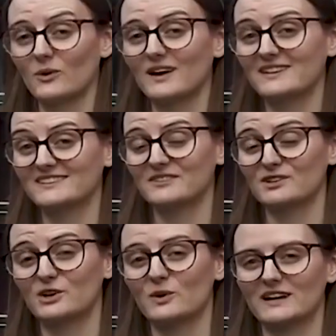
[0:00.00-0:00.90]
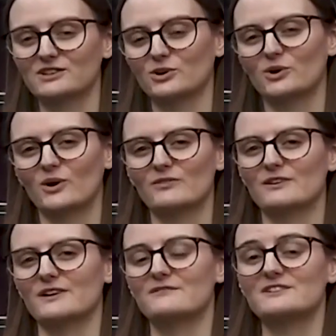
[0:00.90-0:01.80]
We're here to give you a quick tour of
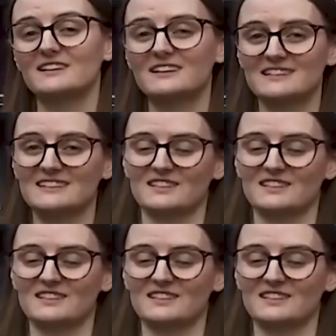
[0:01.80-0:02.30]
the facilities